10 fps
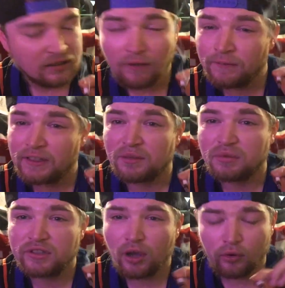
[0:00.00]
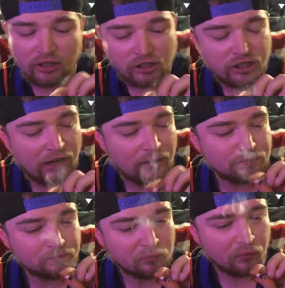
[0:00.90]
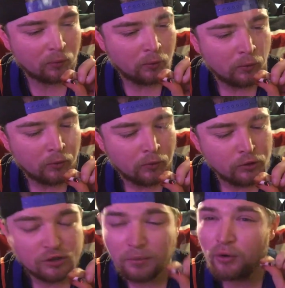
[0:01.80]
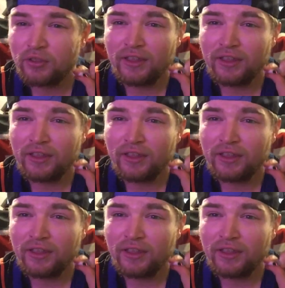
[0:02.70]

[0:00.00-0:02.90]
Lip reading: Definitely some stody shit. Smoking